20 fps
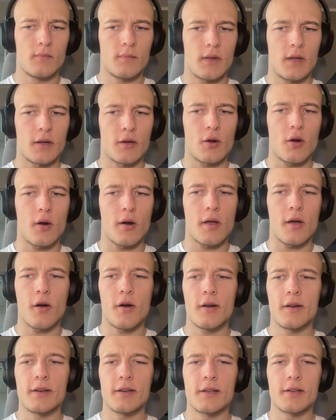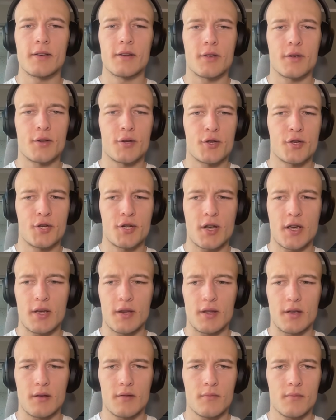and call it eyelid
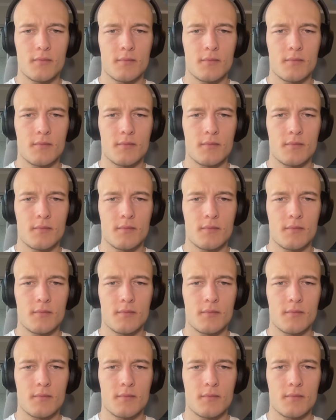shading.